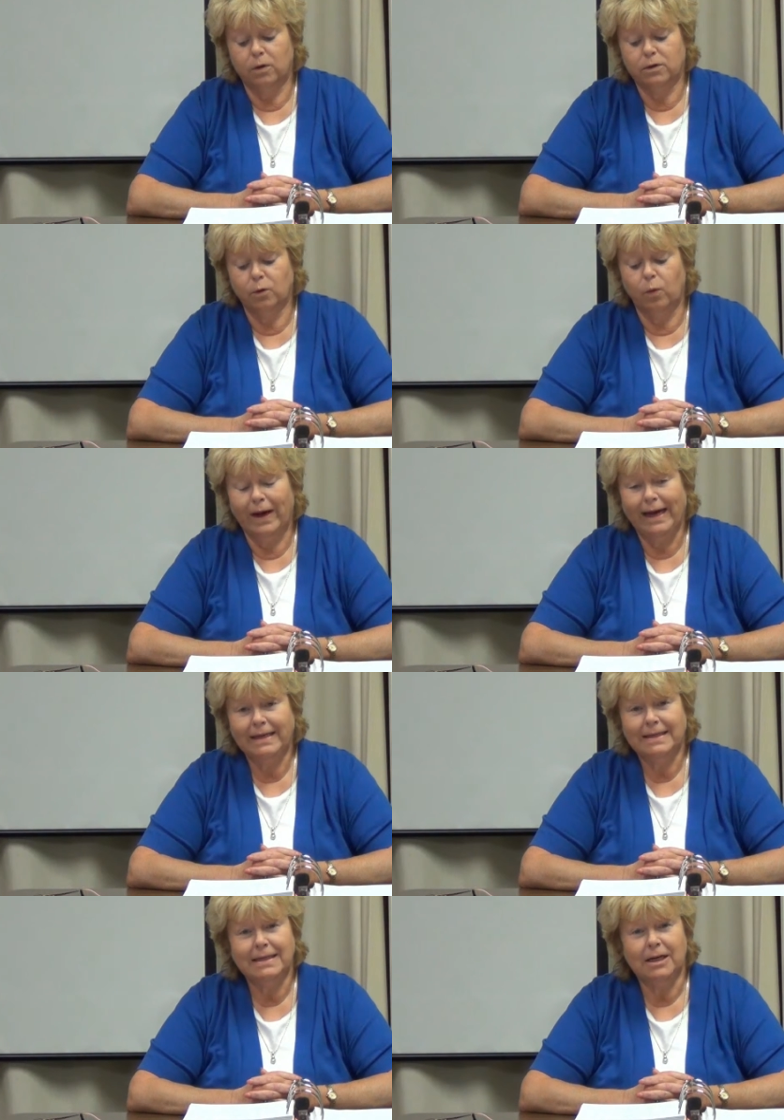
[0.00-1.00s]
the way
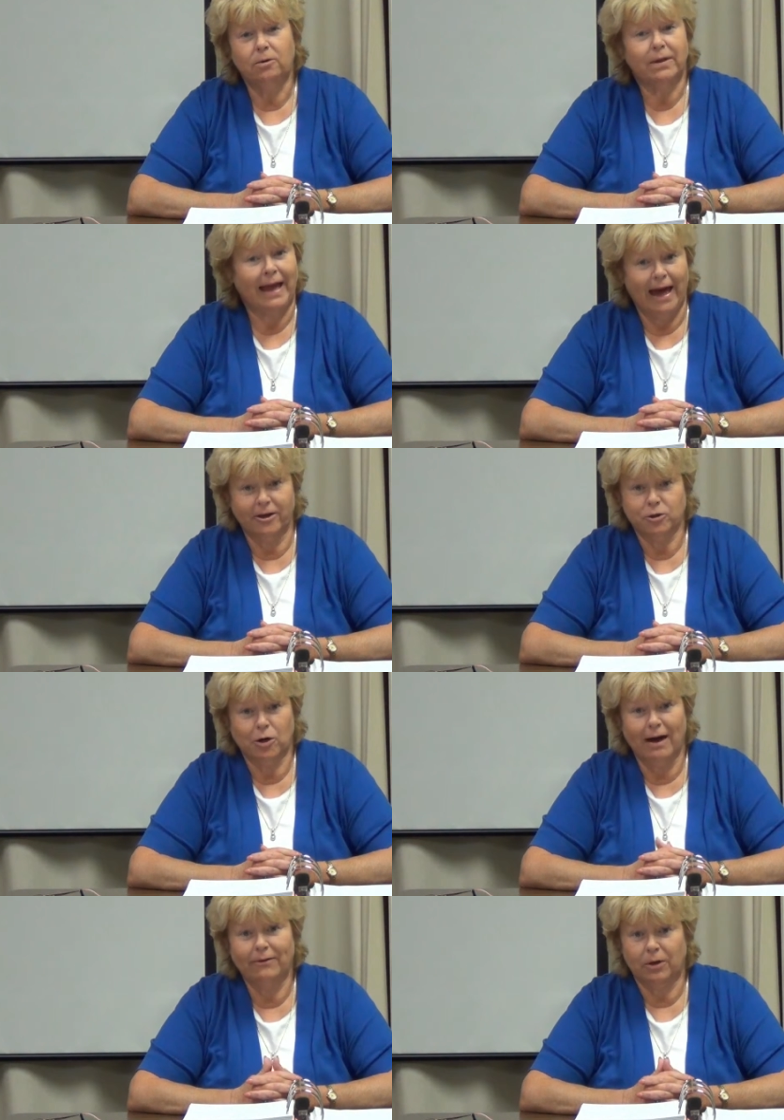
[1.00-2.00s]
to deal with
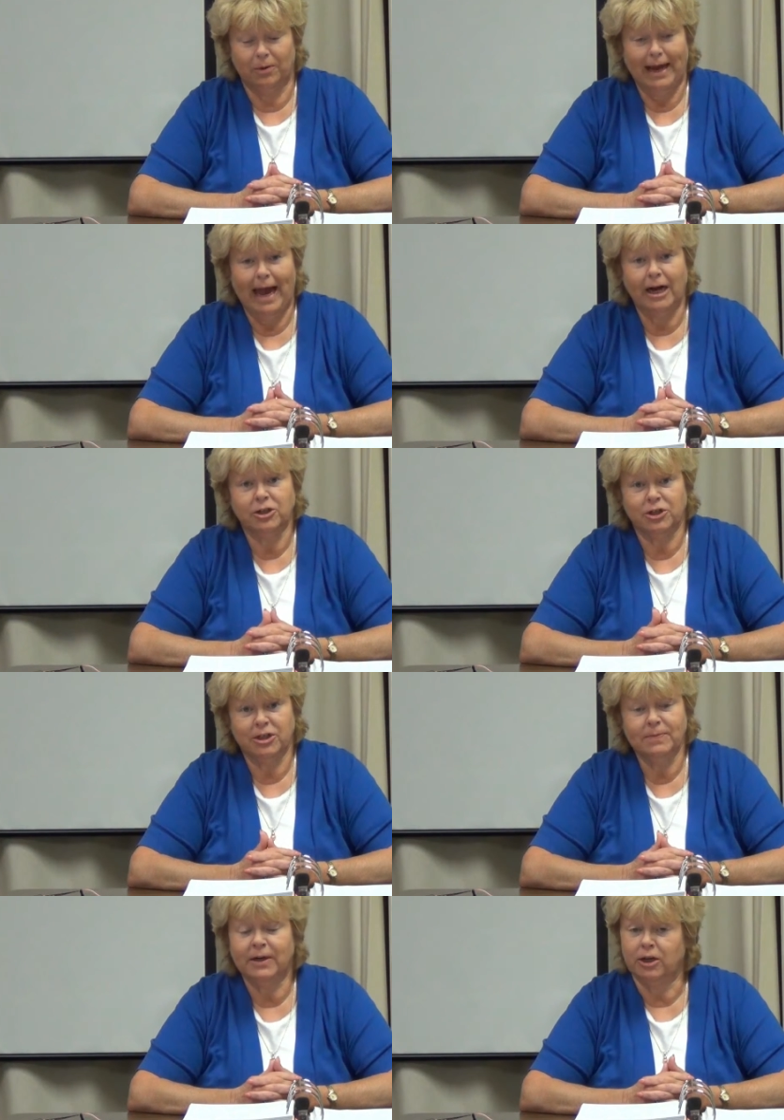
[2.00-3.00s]
catastrophic
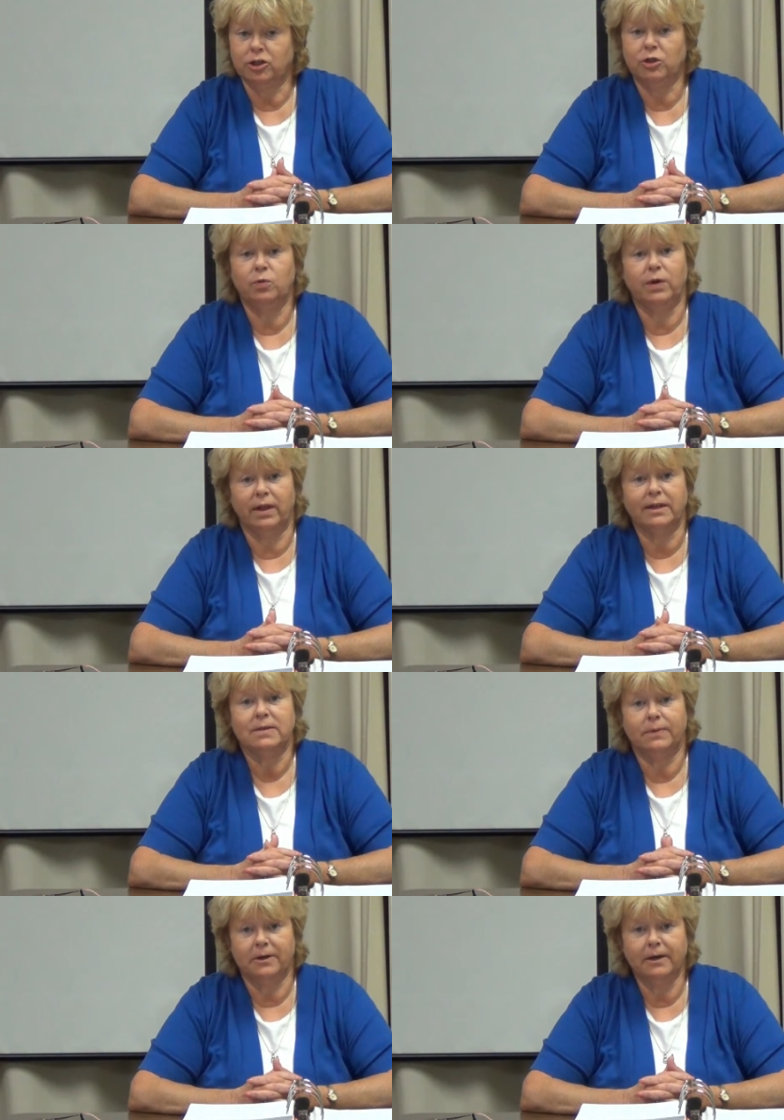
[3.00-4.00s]
reactions, because you will
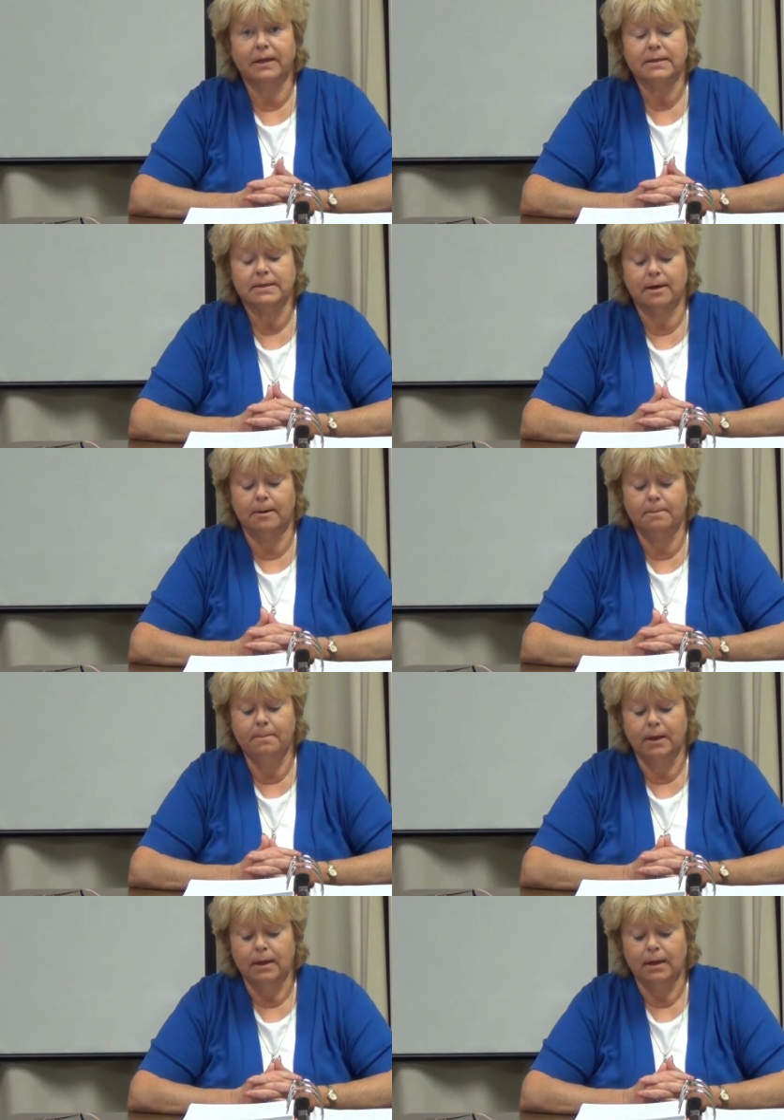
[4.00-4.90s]
experience some,